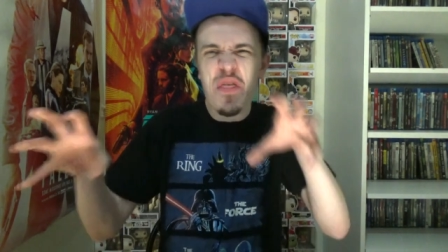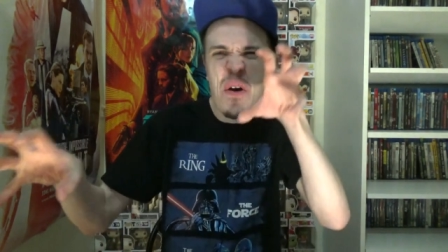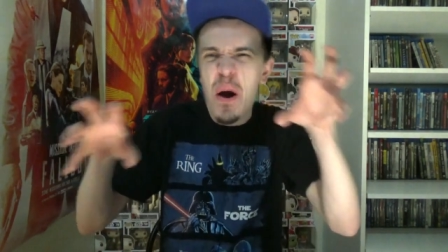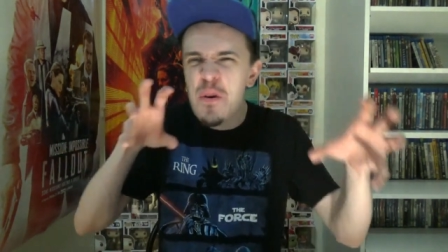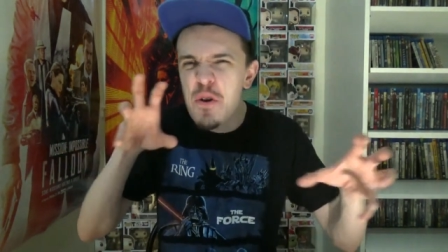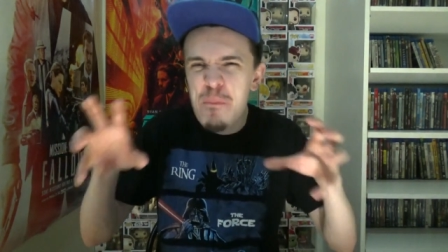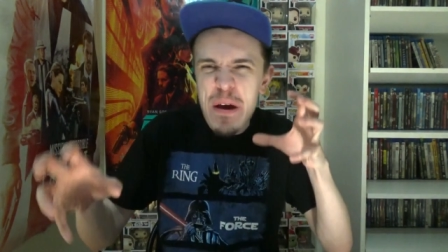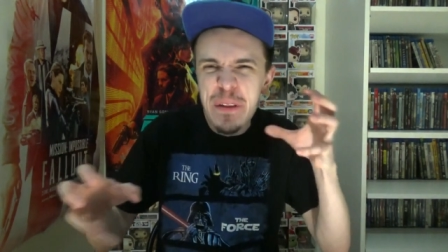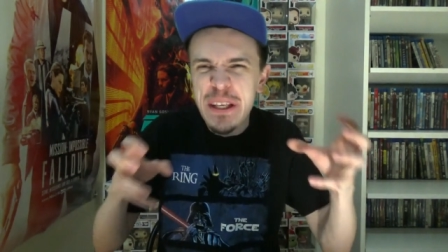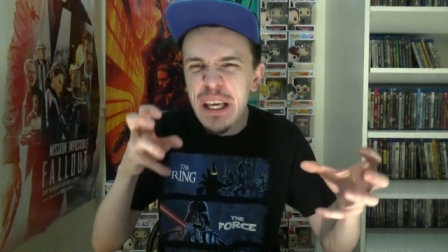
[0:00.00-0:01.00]
the
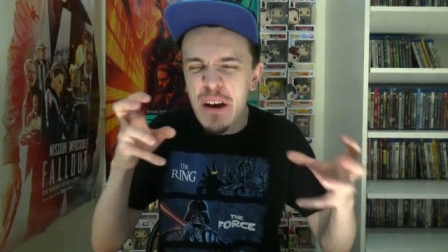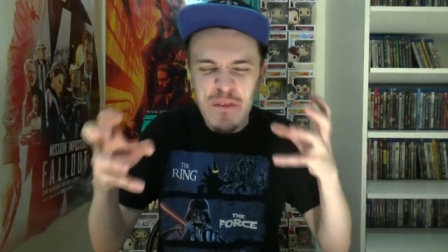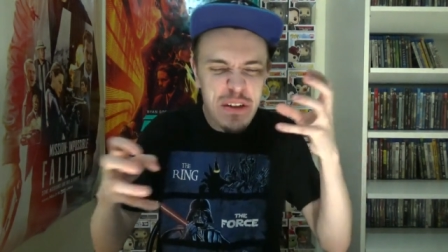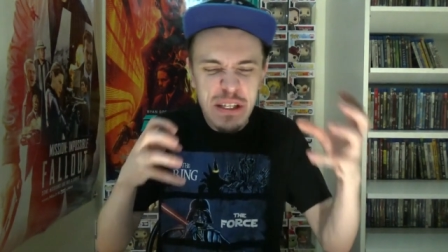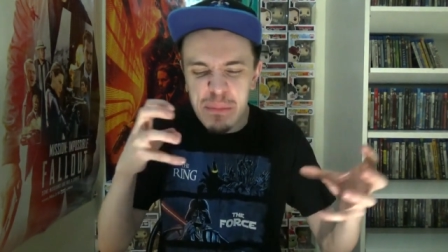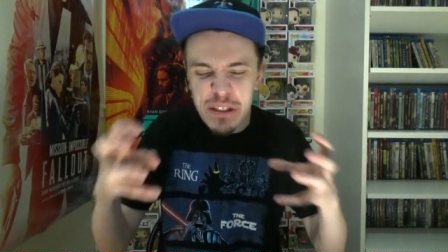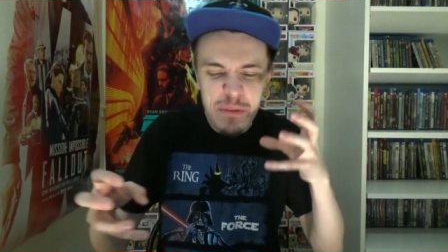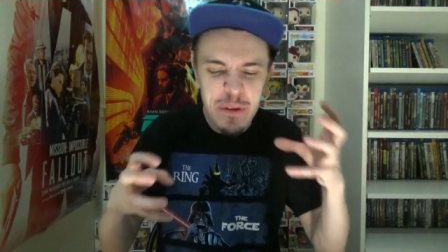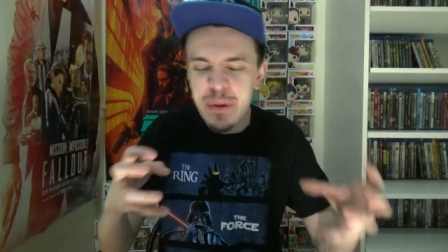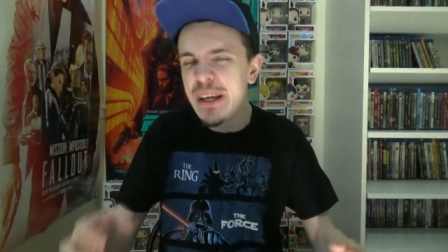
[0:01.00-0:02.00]
underbelly of the
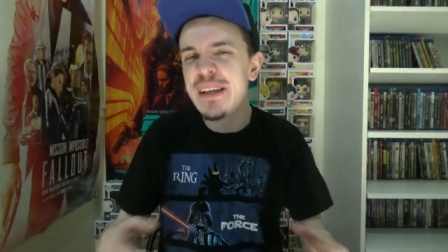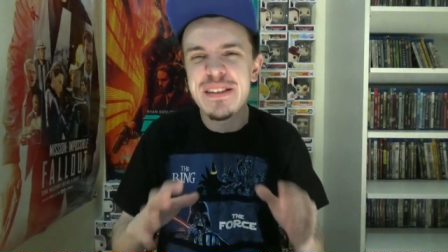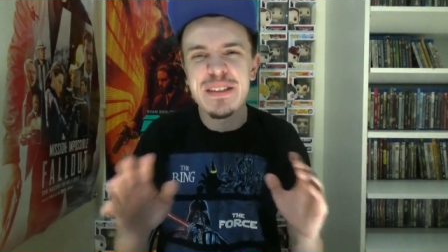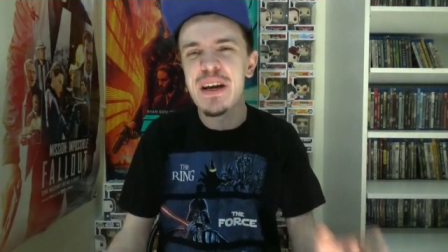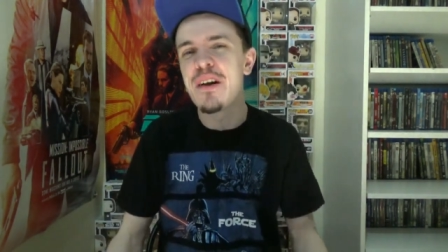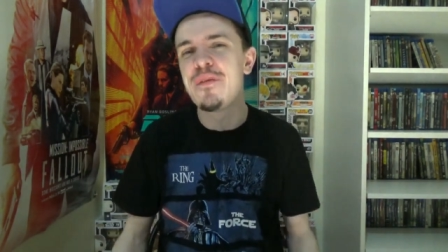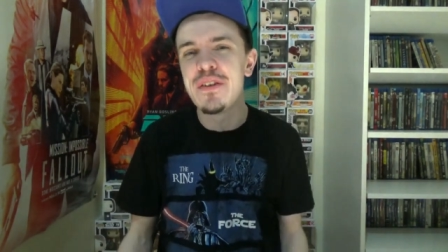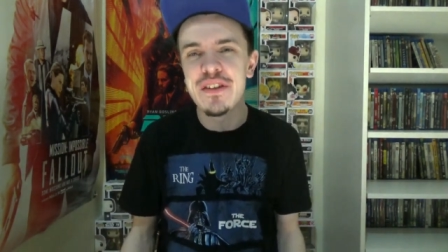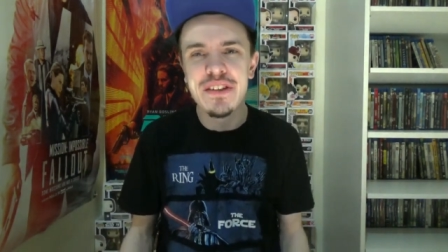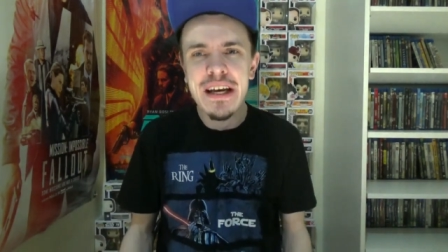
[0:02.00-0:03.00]
WWE and stuff
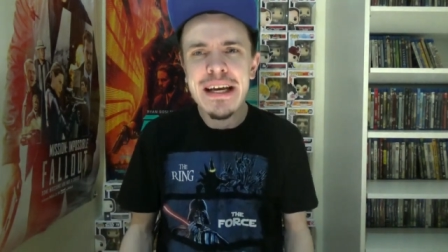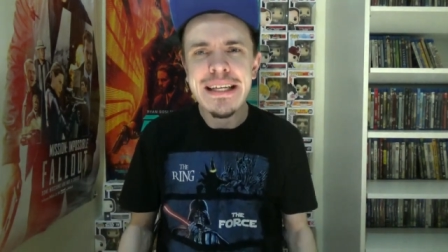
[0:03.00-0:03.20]
and just